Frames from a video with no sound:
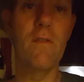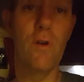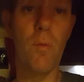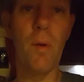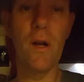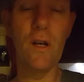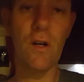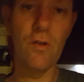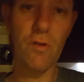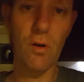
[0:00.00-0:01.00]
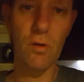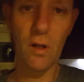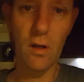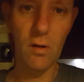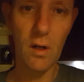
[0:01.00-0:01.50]
of your body control,
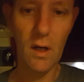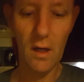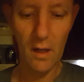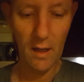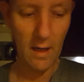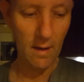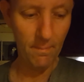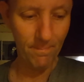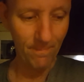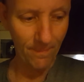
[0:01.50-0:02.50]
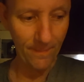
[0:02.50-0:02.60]
you know. Um,